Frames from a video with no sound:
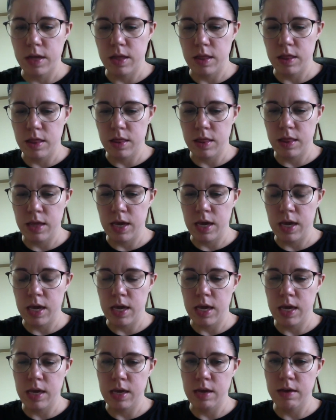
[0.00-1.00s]

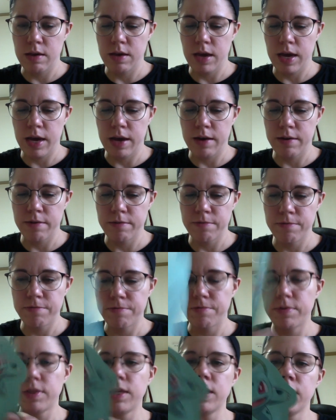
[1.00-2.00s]
they have
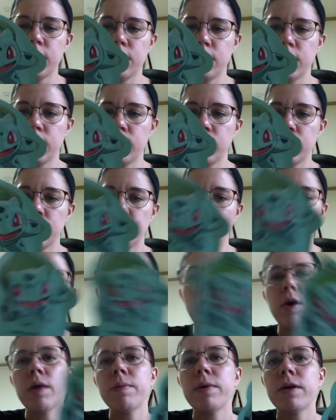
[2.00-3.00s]
the
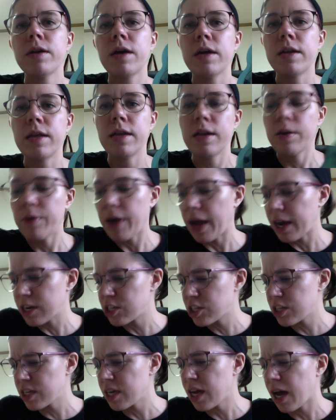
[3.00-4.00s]
Pokemon on it. Now,
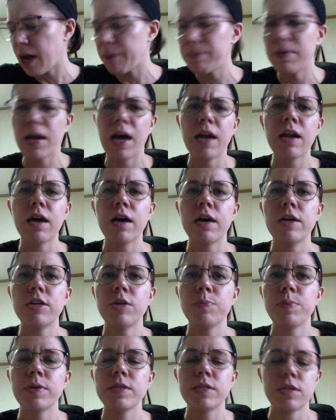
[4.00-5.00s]
actually, I'm not
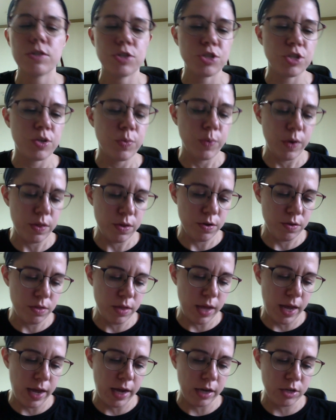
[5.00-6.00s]
100% sure whether
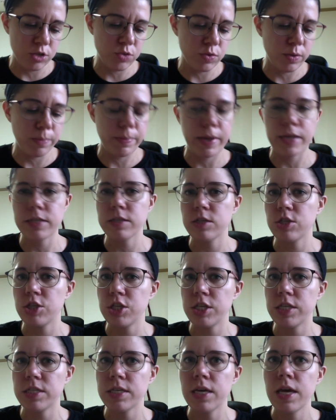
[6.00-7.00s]
the actual mask
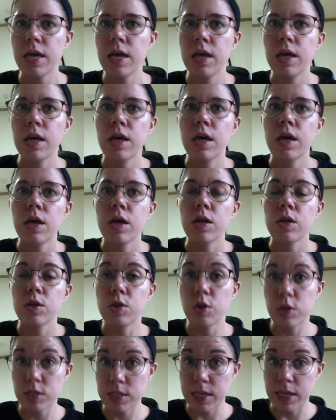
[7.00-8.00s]
sheet
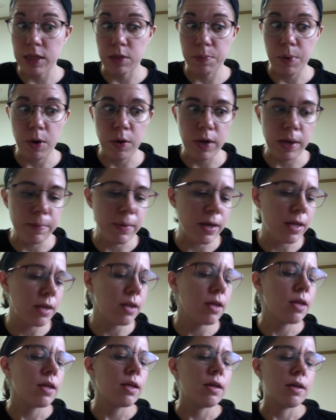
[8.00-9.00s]
looks like the
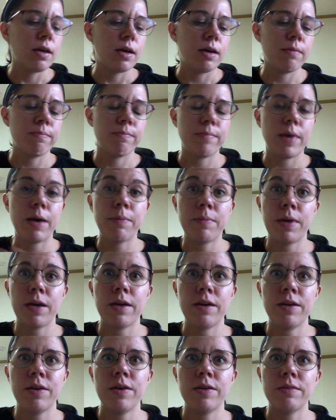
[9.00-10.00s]
Pokemon. I'm not
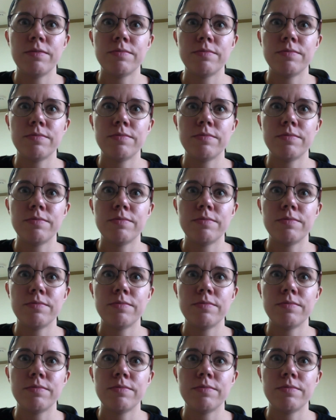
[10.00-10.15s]
going to